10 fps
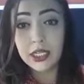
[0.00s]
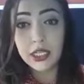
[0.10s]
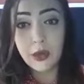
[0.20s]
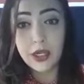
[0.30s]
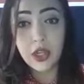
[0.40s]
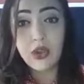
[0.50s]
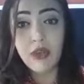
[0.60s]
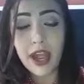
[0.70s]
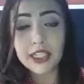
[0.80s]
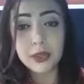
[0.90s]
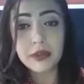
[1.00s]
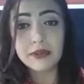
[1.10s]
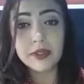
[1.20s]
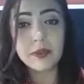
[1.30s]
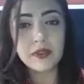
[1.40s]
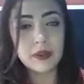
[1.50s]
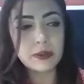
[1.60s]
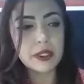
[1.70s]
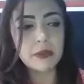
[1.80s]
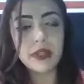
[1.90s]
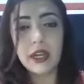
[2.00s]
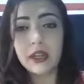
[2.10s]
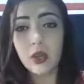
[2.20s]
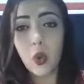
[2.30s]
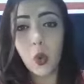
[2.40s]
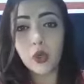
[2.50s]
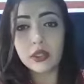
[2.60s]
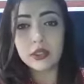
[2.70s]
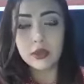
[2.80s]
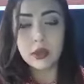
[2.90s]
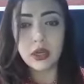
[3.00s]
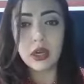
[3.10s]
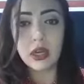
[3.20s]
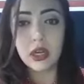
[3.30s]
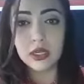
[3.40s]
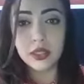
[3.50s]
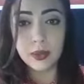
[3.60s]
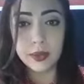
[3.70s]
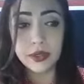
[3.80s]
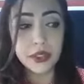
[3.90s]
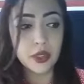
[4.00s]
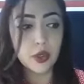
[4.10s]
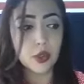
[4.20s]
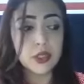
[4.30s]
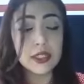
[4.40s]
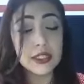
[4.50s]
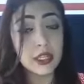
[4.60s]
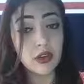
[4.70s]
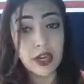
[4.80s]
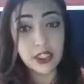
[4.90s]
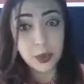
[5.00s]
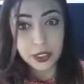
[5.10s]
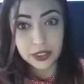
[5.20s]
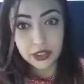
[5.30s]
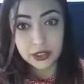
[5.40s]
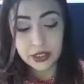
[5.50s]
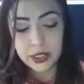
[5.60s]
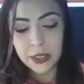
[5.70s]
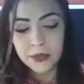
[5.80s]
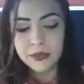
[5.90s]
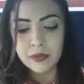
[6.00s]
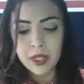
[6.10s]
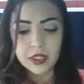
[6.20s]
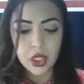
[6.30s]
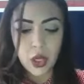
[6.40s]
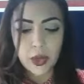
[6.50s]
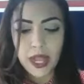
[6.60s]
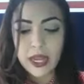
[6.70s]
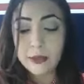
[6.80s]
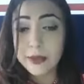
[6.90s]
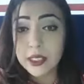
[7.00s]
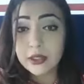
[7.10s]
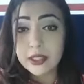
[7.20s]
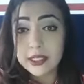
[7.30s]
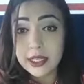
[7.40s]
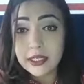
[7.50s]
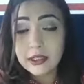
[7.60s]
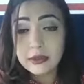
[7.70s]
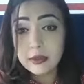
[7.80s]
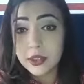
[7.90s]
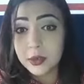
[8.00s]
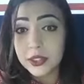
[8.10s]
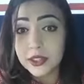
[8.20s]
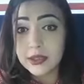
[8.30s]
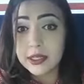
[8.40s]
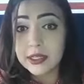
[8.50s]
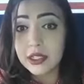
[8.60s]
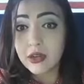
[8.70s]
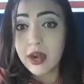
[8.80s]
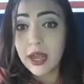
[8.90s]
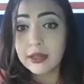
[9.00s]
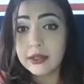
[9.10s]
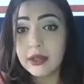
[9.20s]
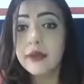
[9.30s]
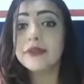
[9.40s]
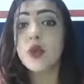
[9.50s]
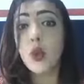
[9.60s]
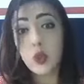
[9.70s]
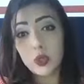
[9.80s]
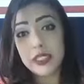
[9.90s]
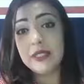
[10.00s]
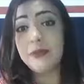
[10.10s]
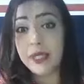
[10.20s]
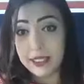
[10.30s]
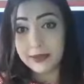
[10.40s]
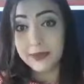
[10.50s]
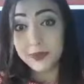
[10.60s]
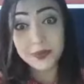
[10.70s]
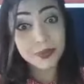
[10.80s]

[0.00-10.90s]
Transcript: You know, when you graduate from something like a course or a superior course, that's a graduation. So A, B, or C, which one do you think is correct? Of course, is B,